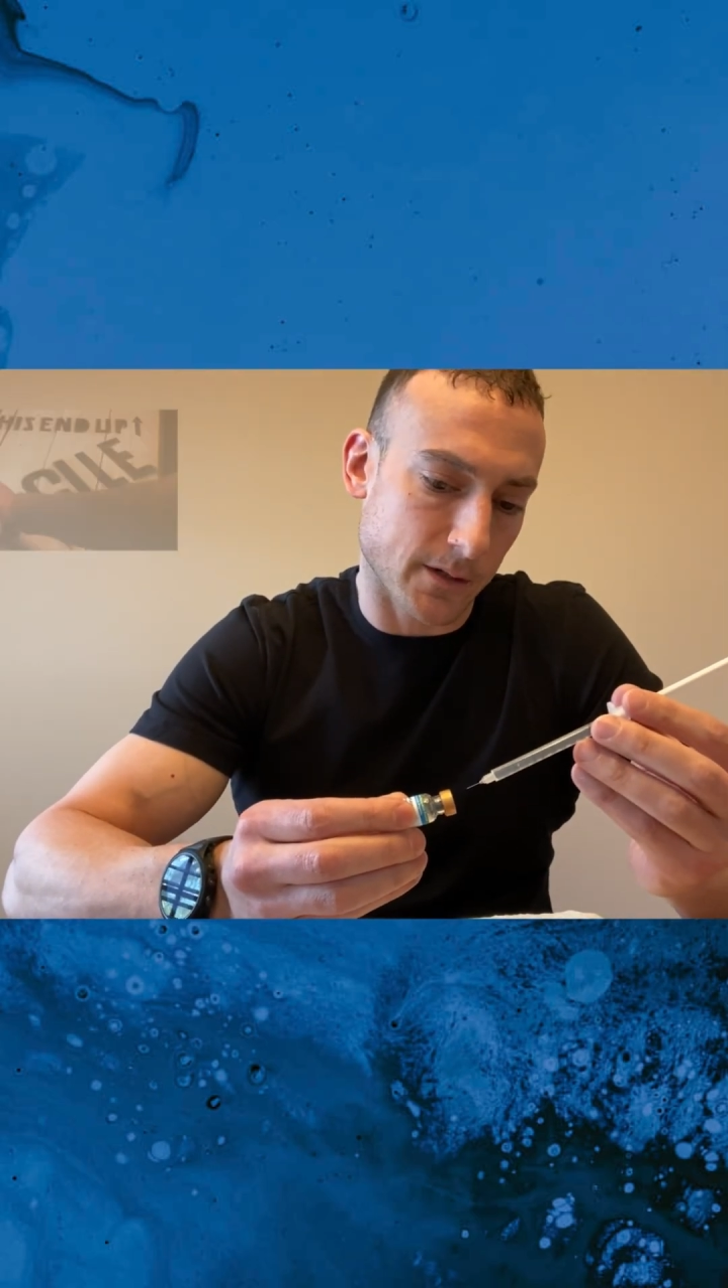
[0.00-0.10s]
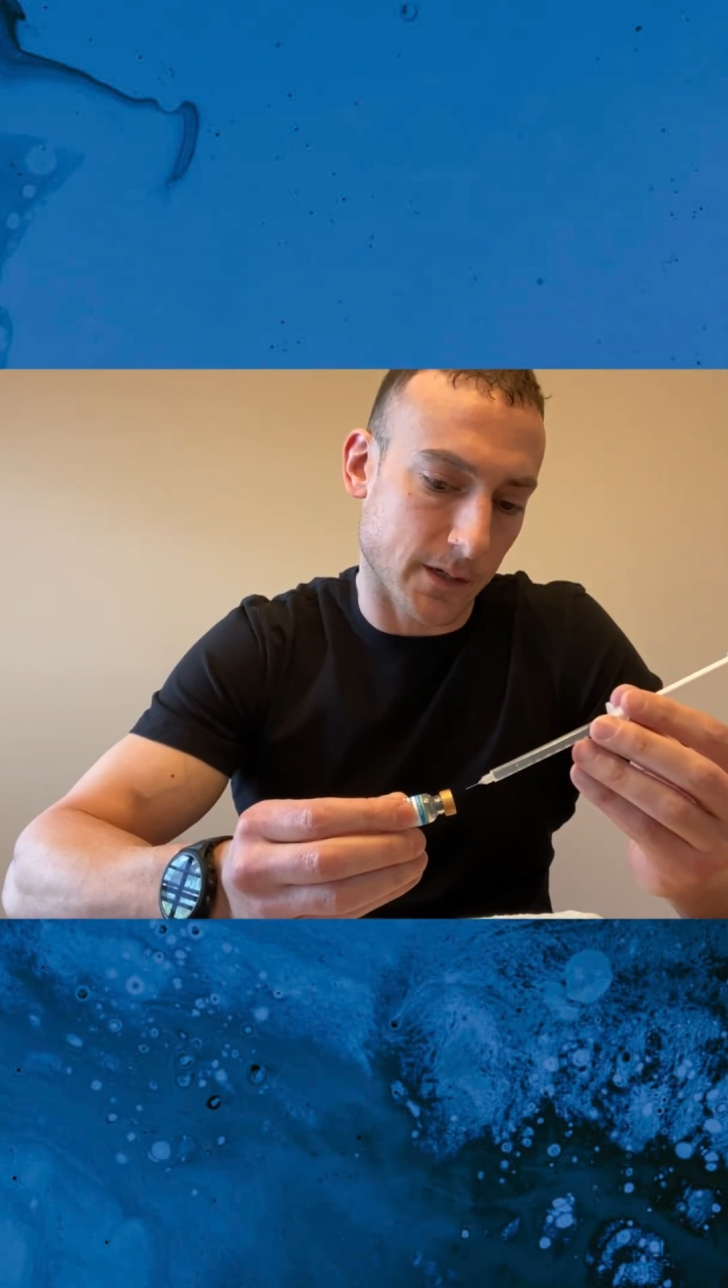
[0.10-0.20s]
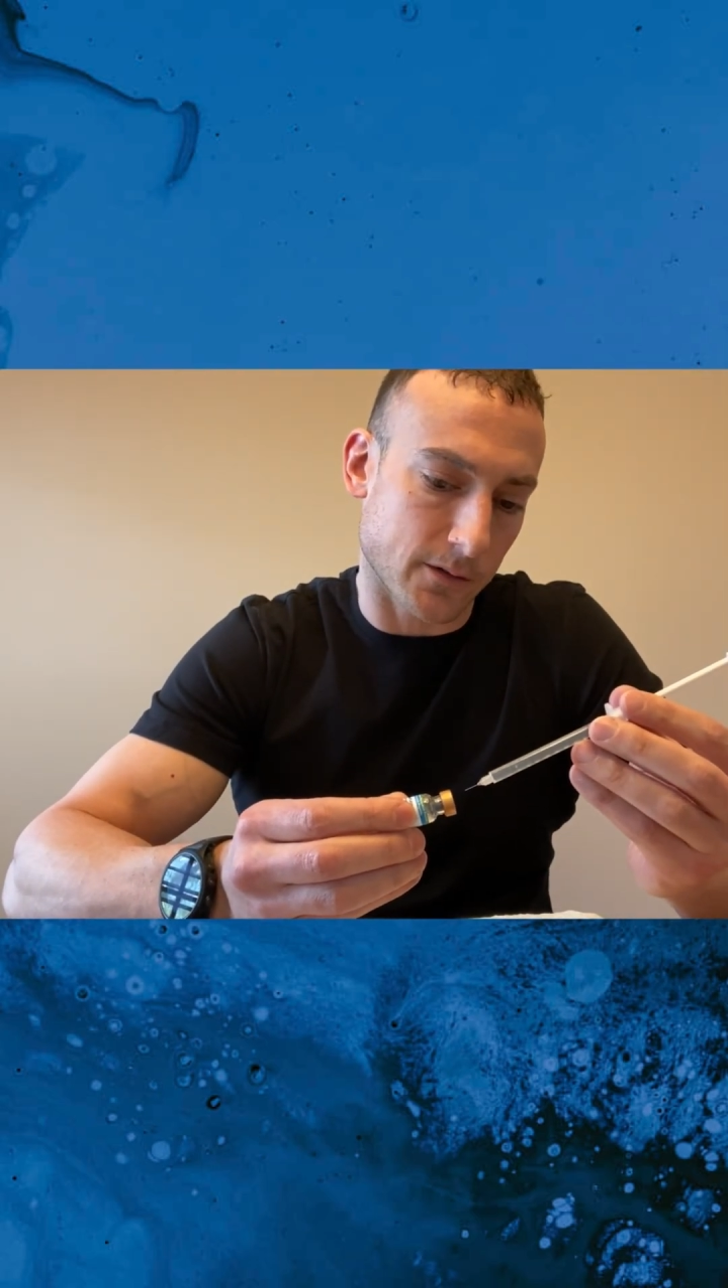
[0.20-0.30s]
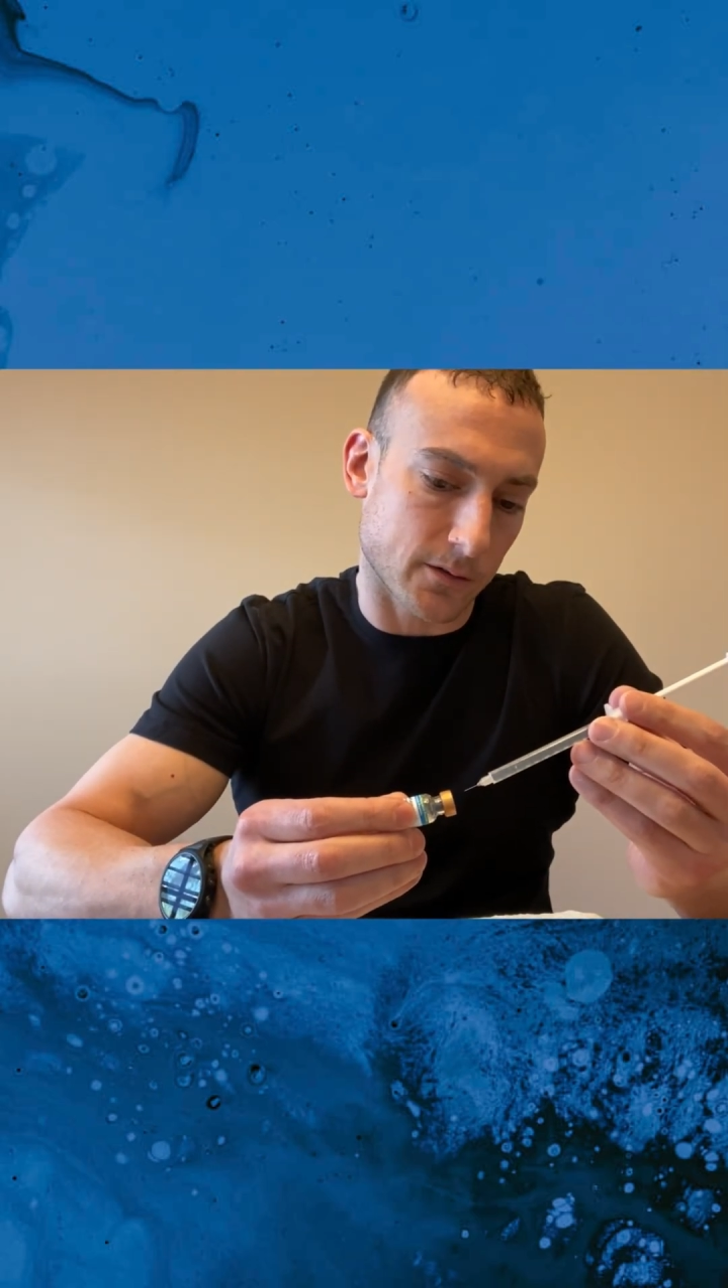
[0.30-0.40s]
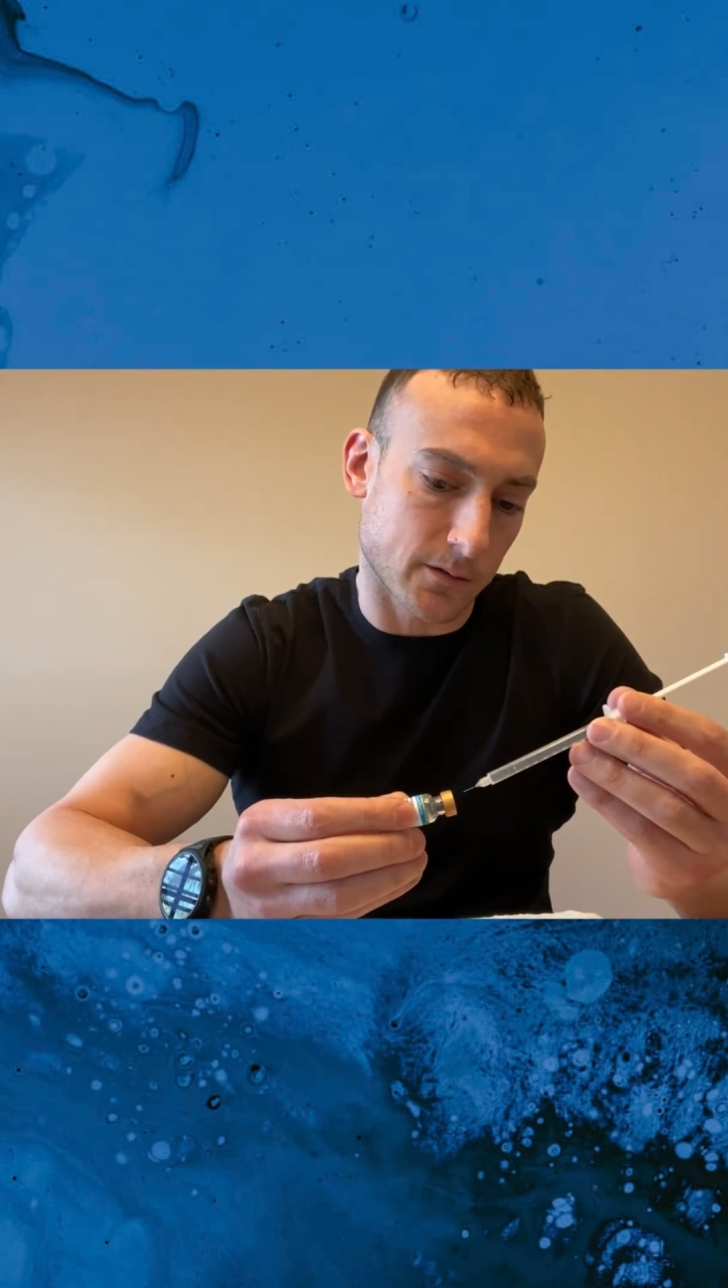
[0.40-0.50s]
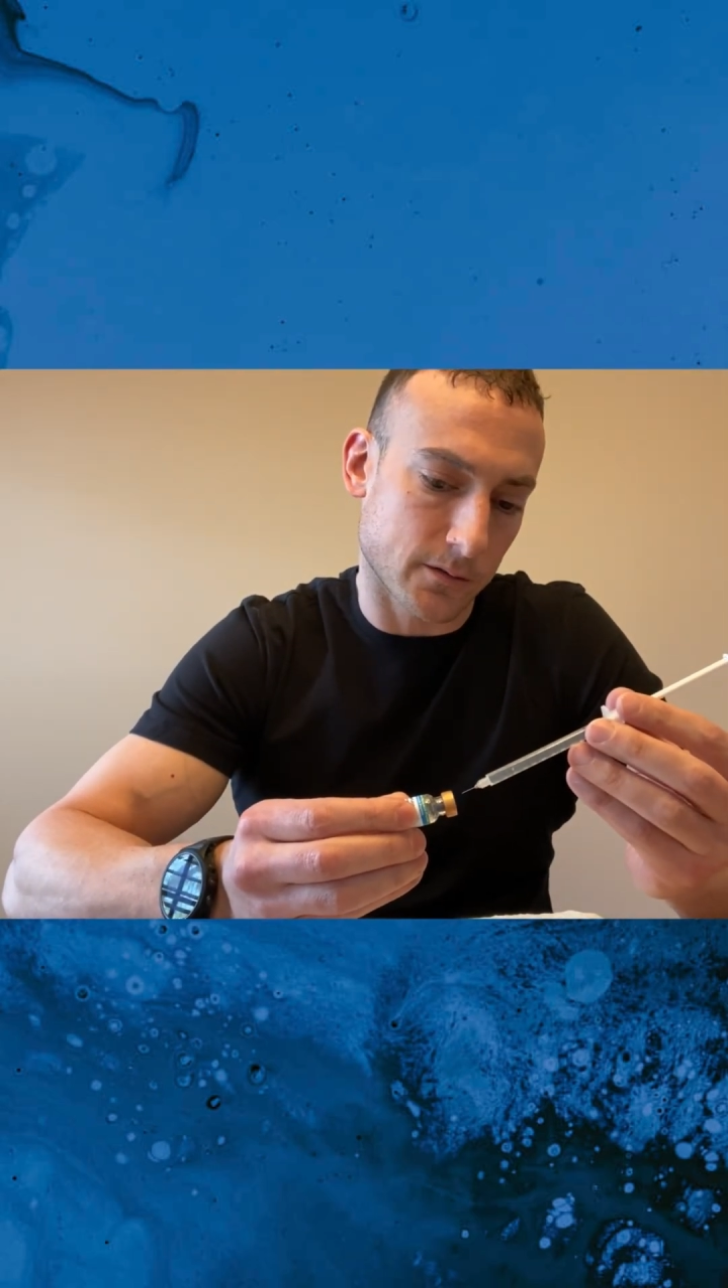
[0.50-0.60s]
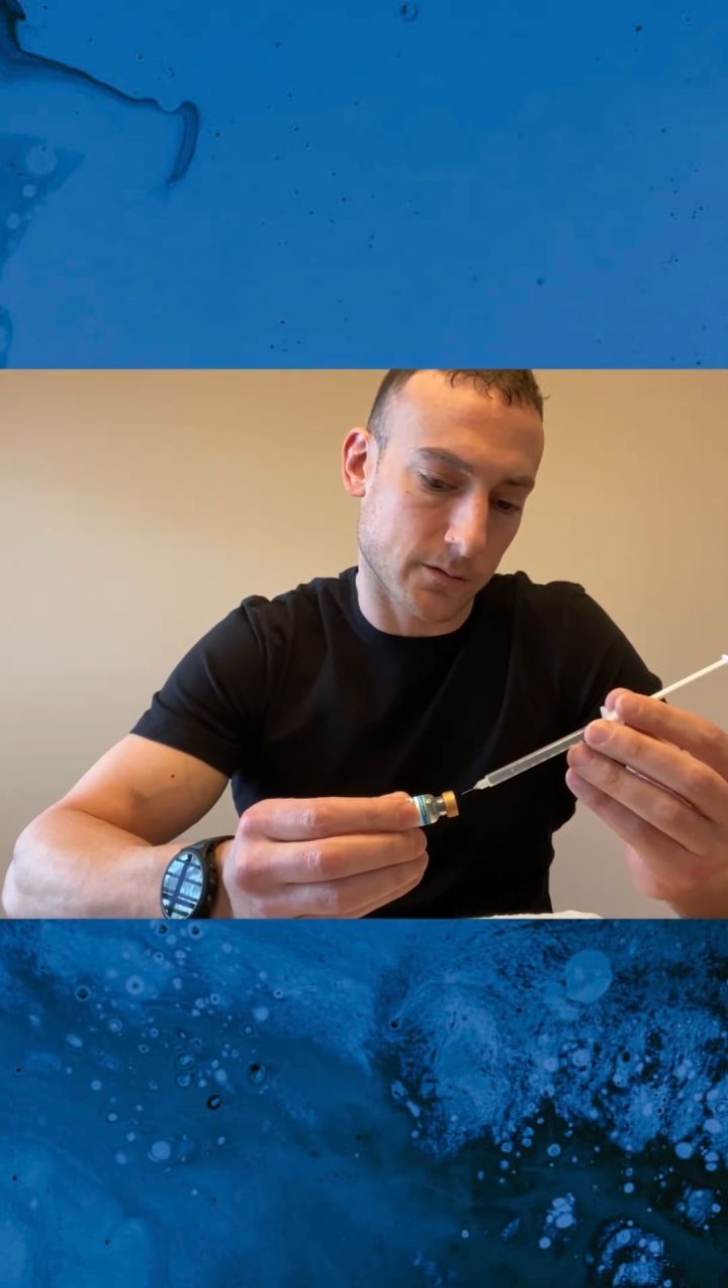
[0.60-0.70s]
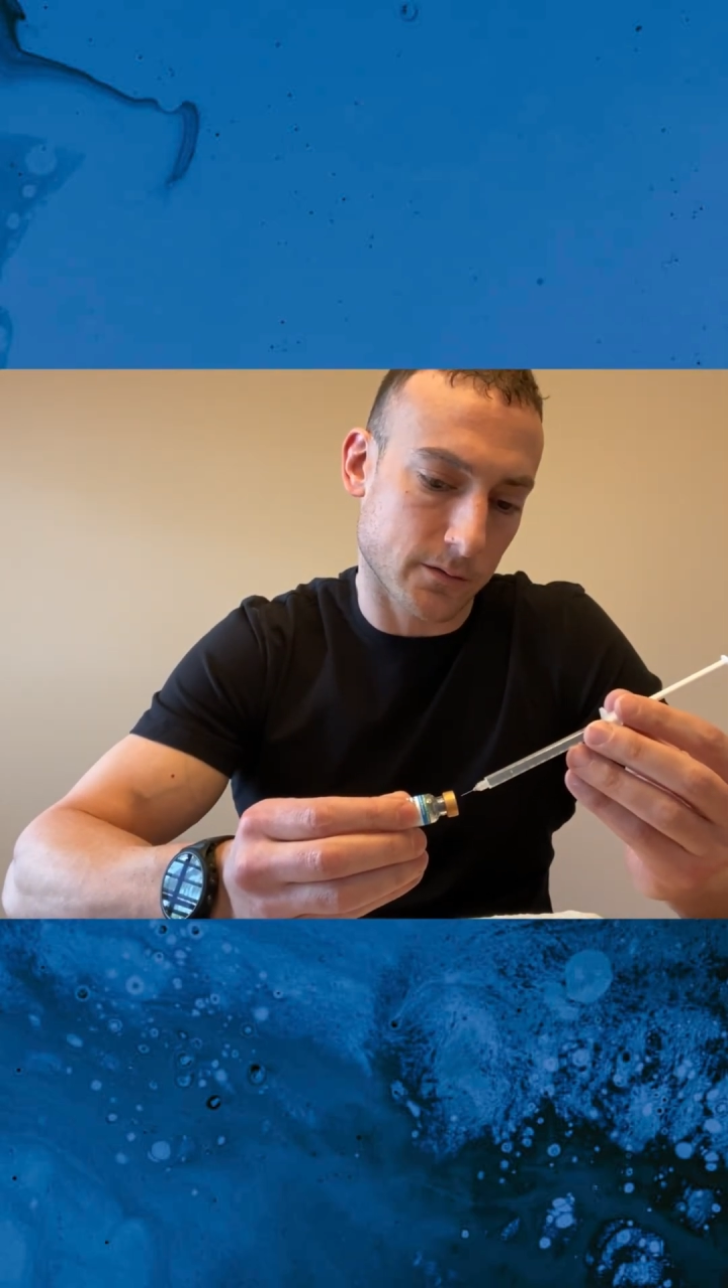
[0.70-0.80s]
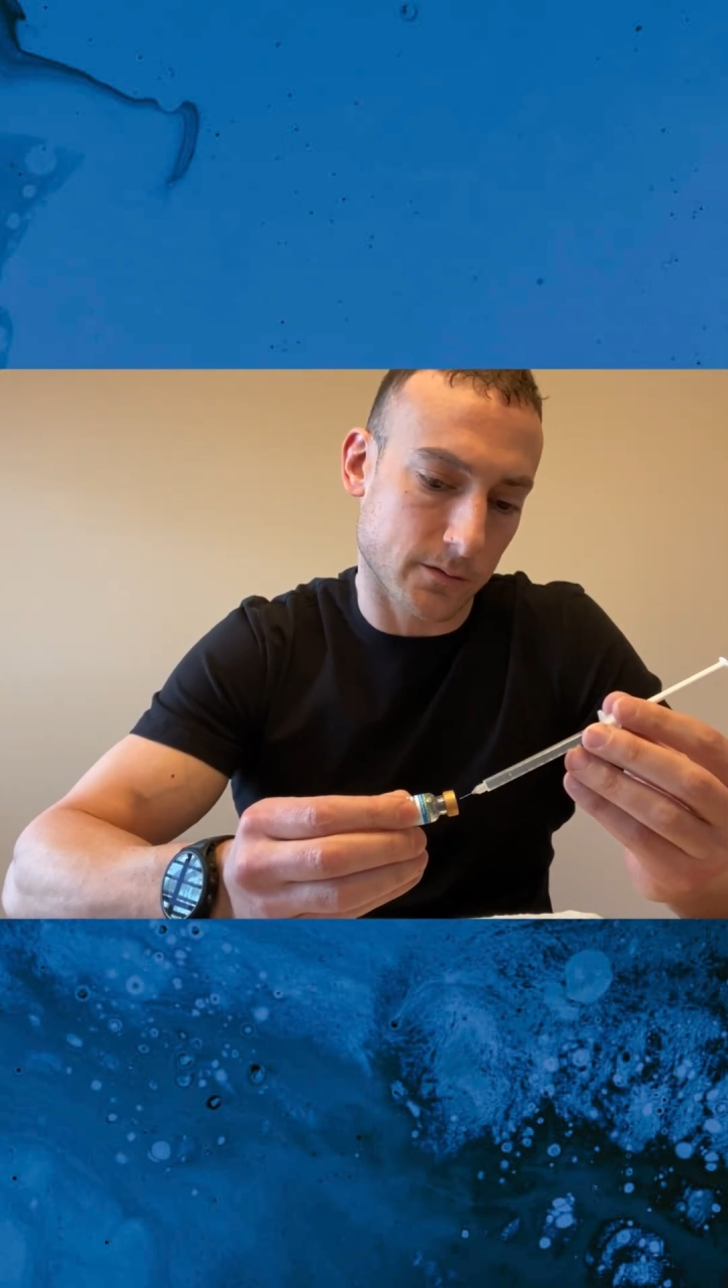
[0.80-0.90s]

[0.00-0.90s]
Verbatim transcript: needle